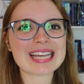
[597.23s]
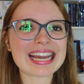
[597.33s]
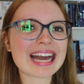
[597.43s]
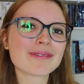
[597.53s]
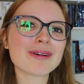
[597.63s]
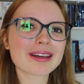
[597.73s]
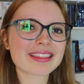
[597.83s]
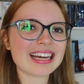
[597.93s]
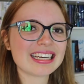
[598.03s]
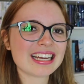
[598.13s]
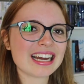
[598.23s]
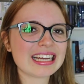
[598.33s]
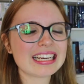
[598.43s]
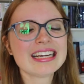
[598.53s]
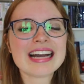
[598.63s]
I had work that
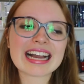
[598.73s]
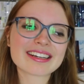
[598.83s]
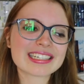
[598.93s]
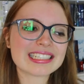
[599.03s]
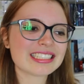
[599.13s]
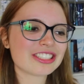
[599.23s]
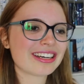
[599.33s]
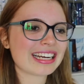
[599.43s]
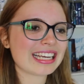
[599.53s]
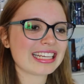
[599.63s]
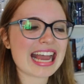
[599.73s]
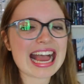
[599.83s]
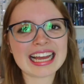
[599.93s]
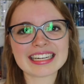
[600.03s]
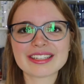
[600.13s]
night. I got on a train
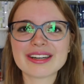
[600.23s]
and